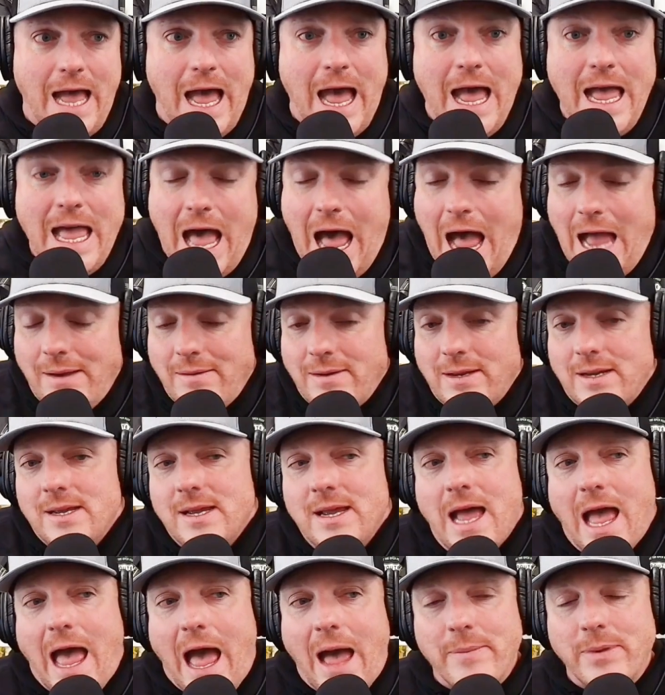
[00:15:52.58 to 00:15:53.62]

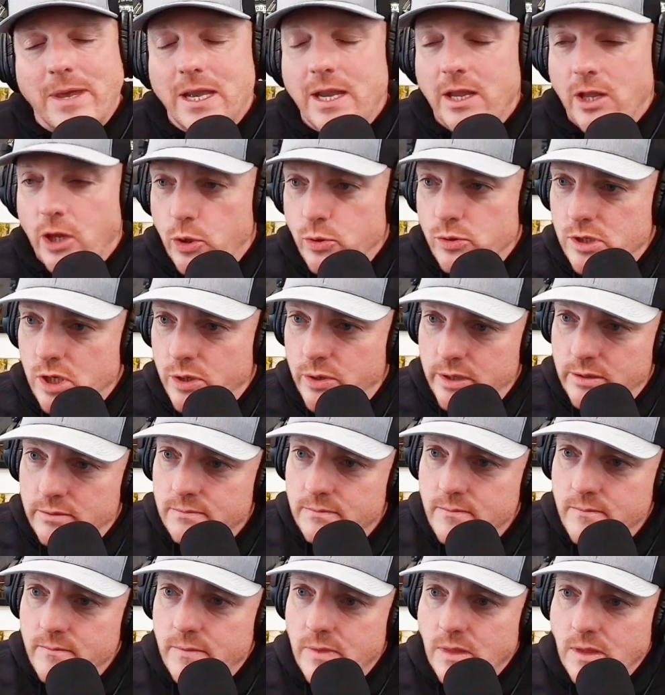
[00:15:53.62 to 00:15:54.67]
I'm getting used to it.
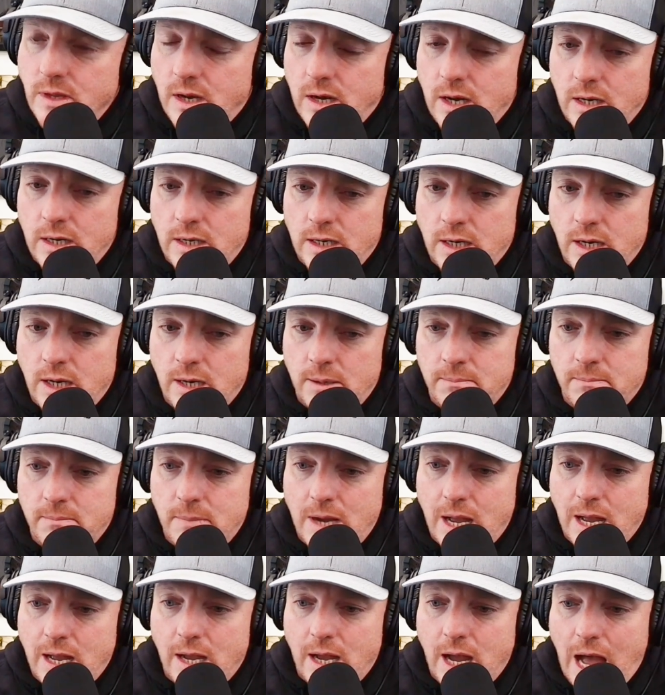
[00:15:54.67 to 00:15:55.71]

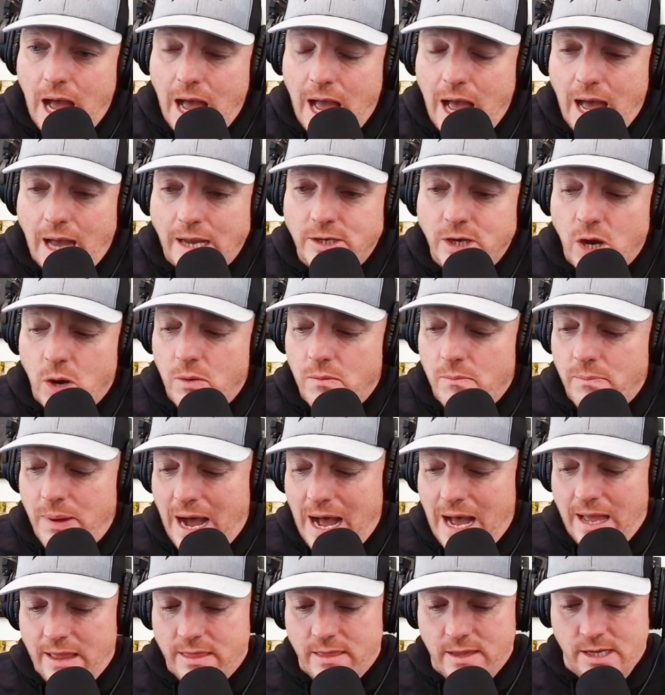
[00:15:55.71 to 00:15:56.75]
I don't
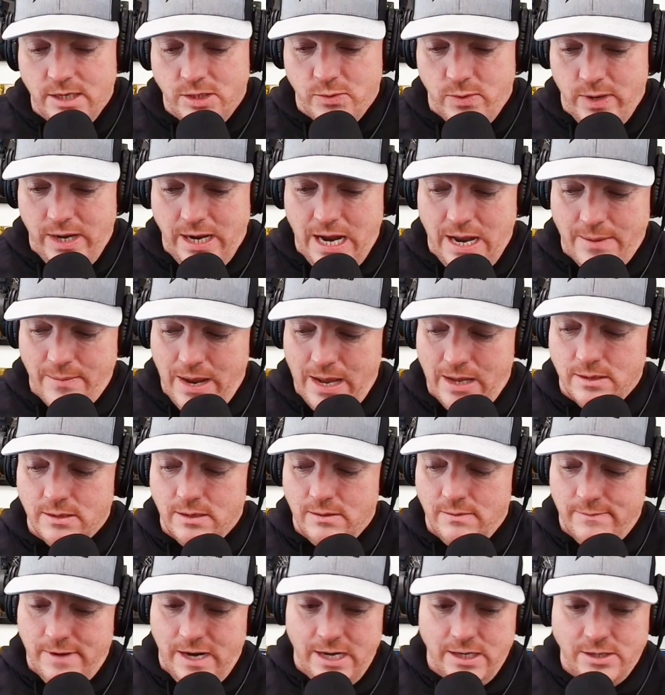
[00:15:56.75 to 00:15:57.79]
buy the 29
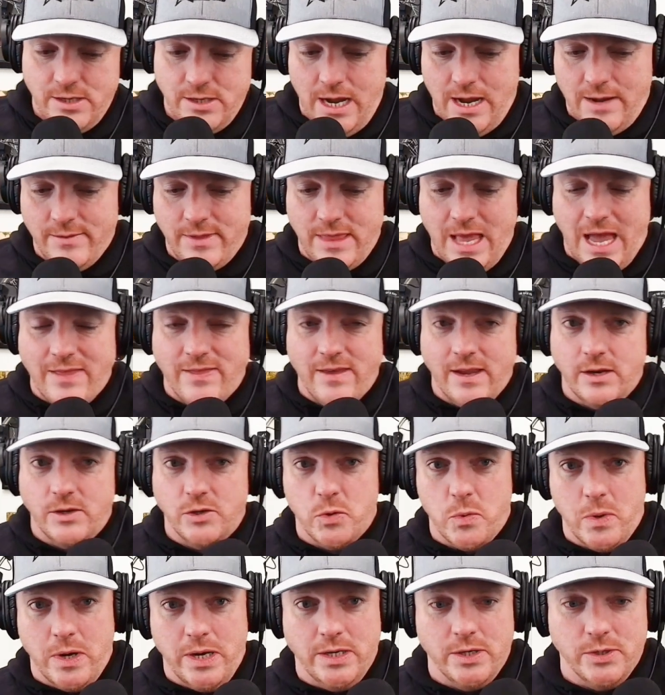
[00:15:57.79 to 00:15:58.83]
mile range. I
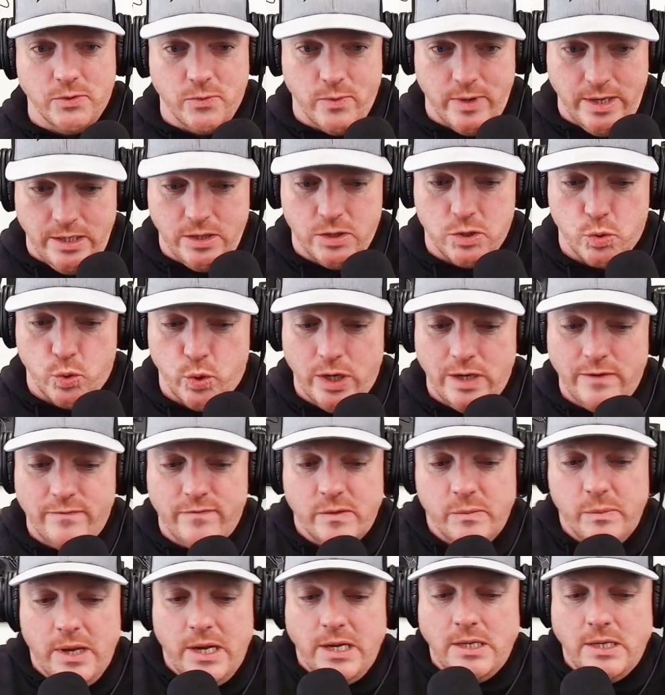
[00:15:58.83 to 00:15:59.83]
think 20 to 23 for